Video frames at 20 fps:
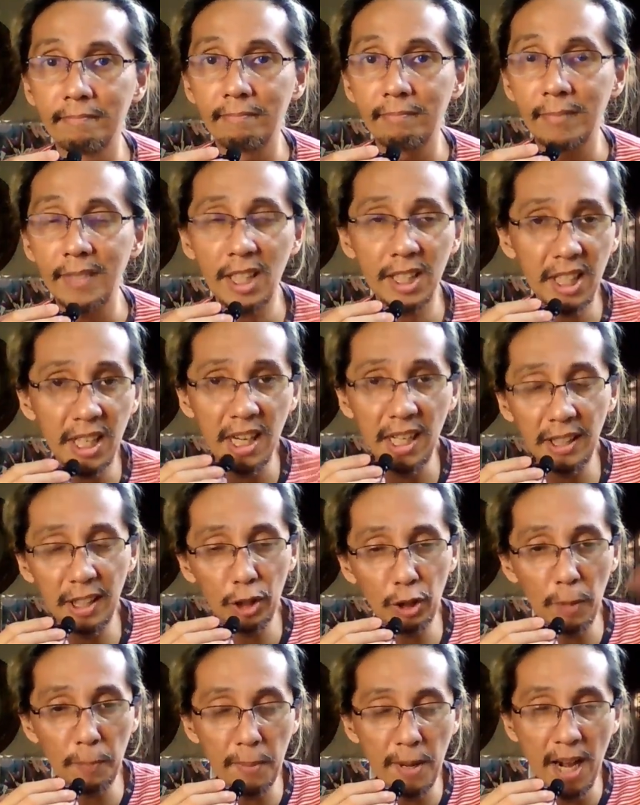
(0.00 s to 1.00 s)
Kasi
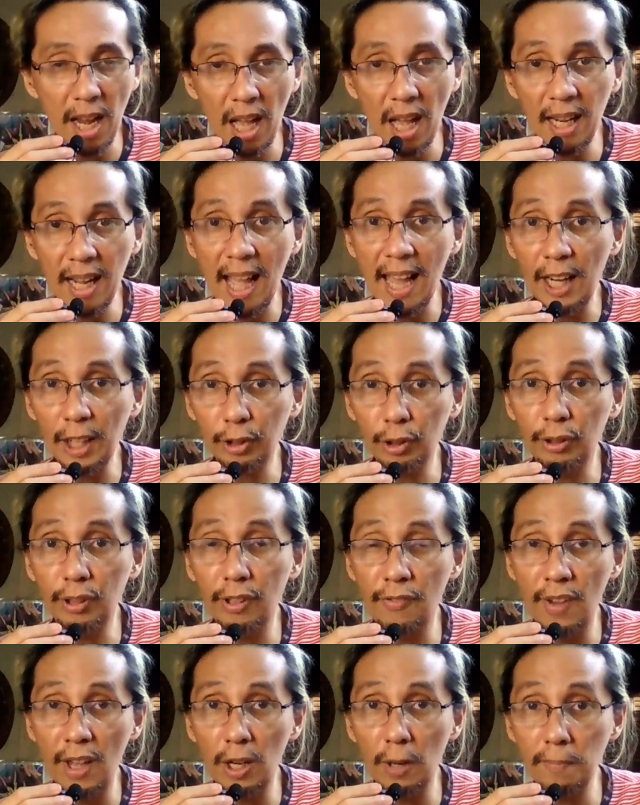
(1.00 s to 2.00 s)
nandito yung pinaka-character
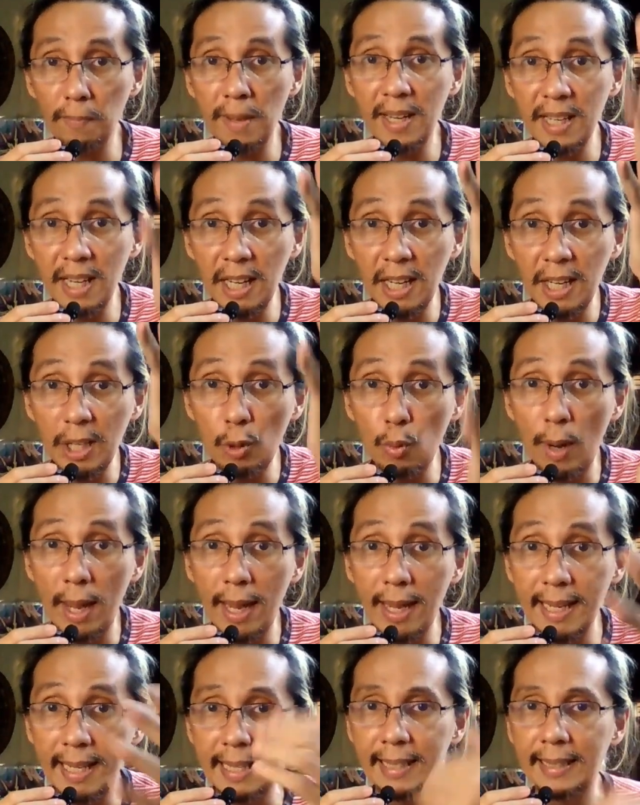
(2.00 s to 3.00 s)
development ni
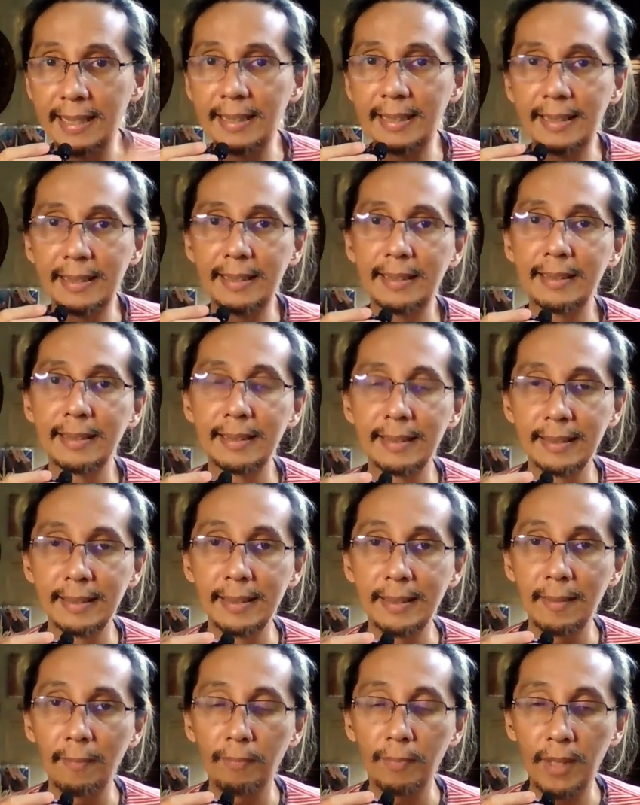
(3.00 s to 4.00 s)
Ryuhei.
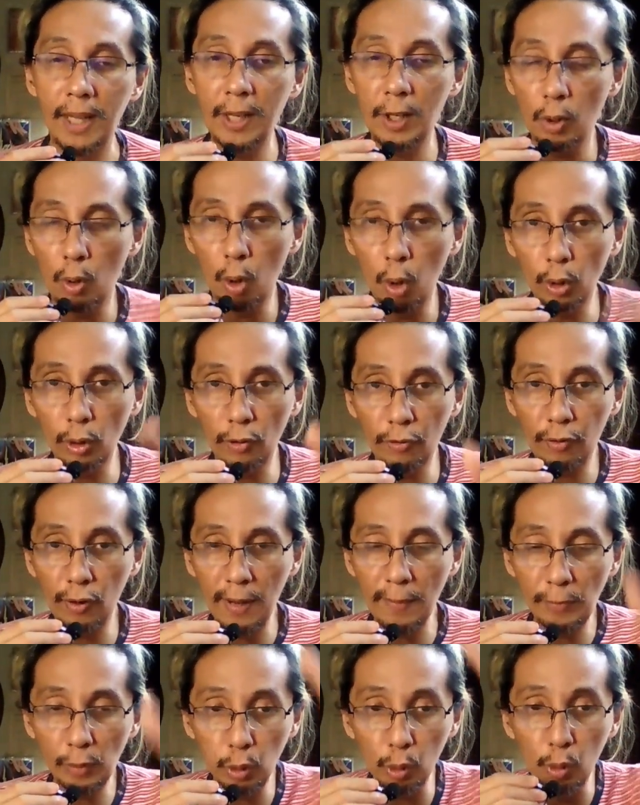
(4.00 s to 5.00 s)
In order for
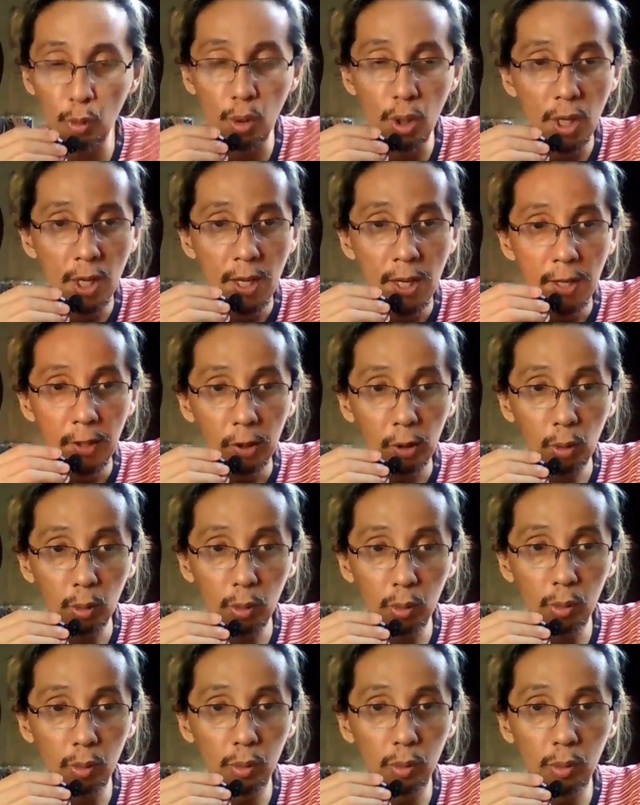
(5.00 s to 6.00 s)
him to
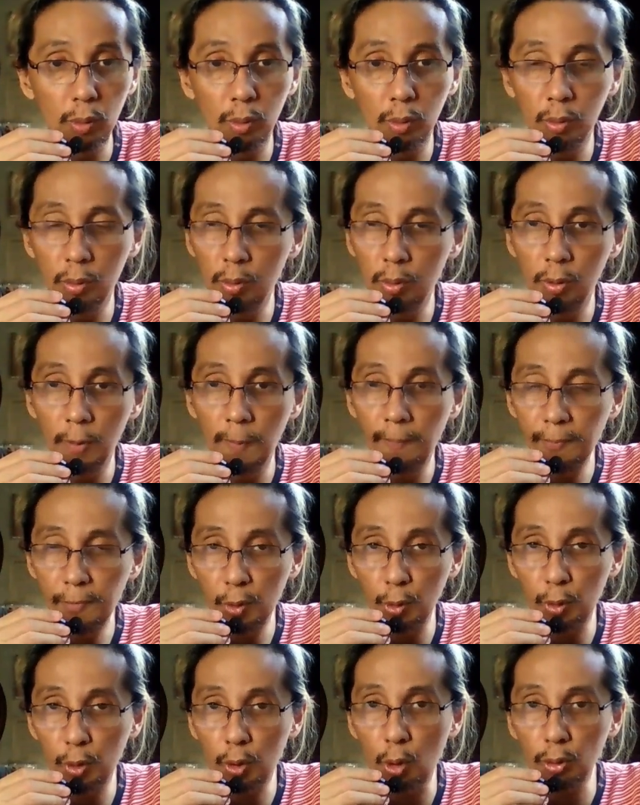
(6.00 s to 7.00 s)

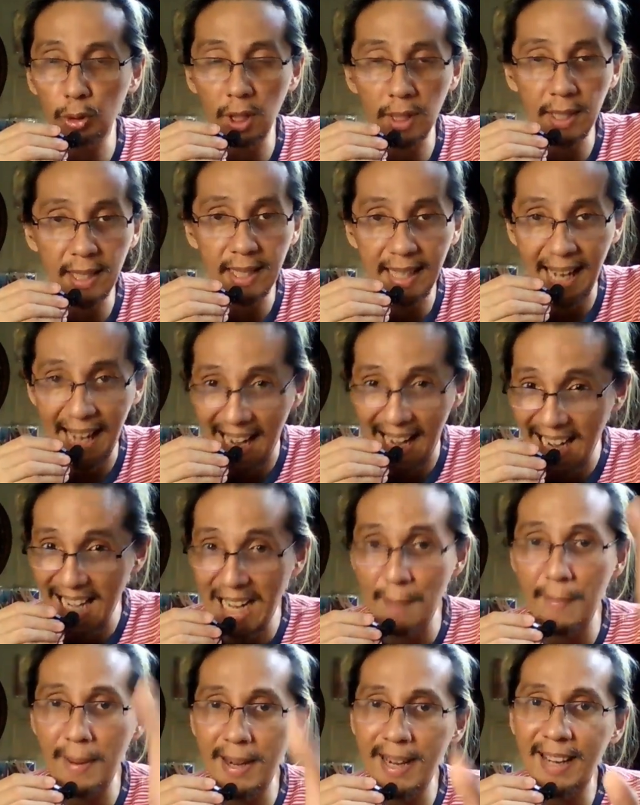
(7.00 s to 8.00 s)
totally
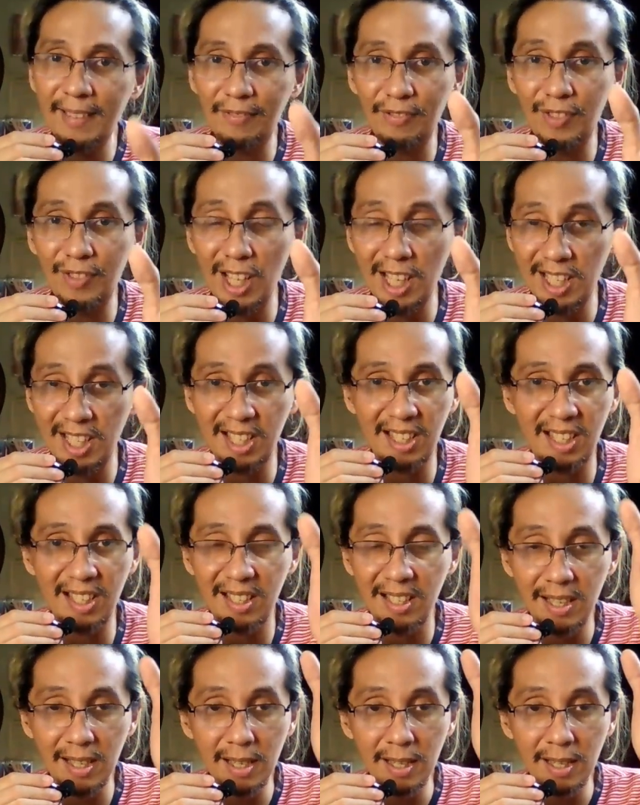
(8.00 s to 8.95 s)
eliminate this